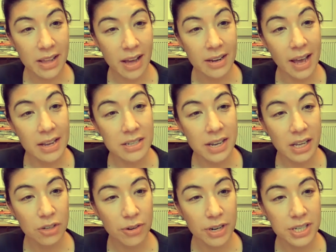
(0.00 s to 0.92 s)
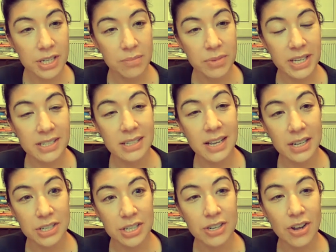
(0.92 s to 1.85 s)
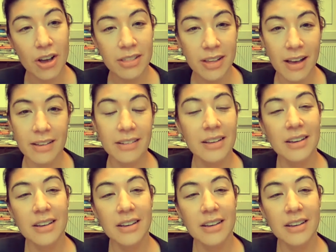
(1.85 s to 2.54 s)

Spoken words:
that end declaration, because it's actually not that